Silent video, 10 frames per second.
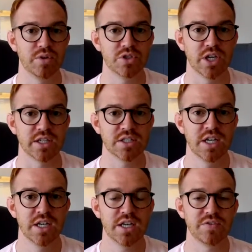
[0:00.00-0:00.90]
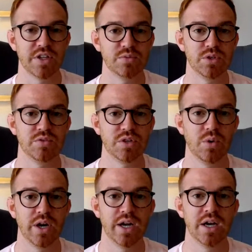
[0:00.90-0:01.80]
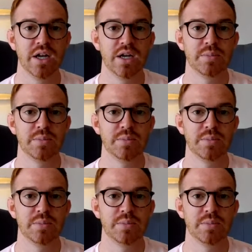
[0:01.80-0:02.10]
project if that's what you require.